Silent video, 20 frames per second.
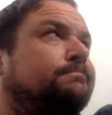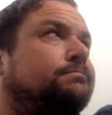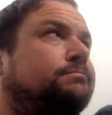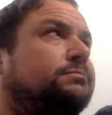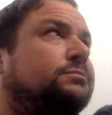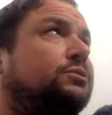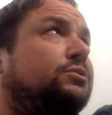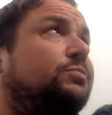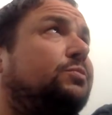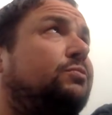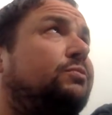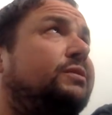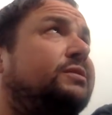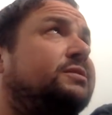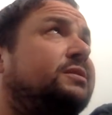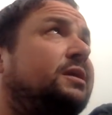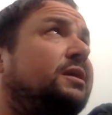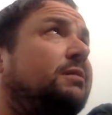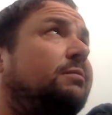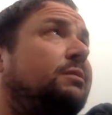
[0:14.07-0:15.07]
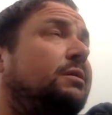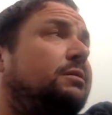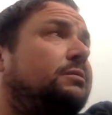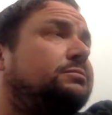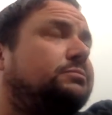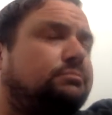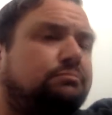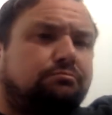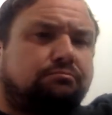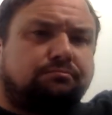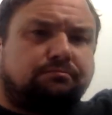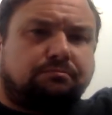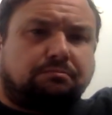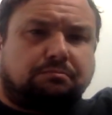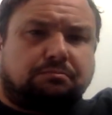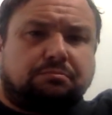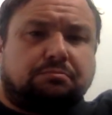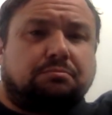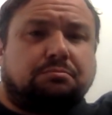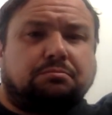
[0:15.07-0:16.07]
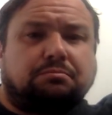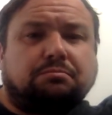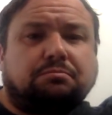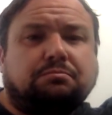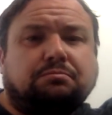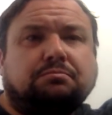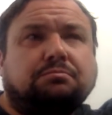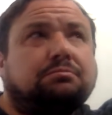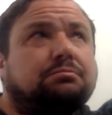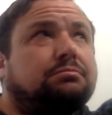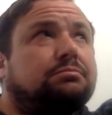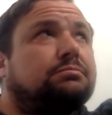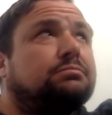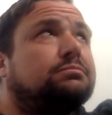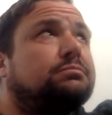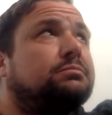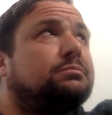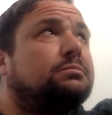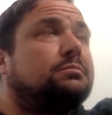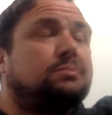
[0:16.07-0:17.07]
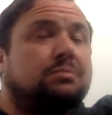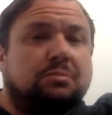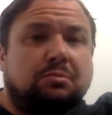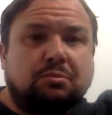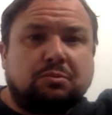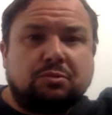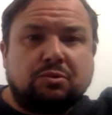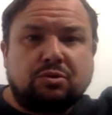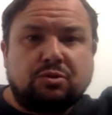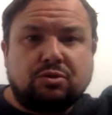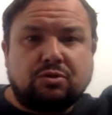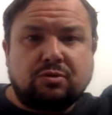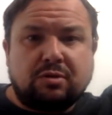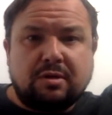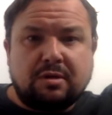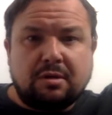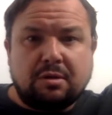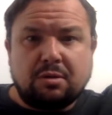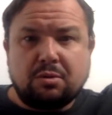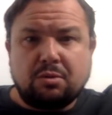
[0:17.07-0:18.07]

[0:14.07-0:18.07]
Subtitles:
Let's pull this down a bit. Let's try it.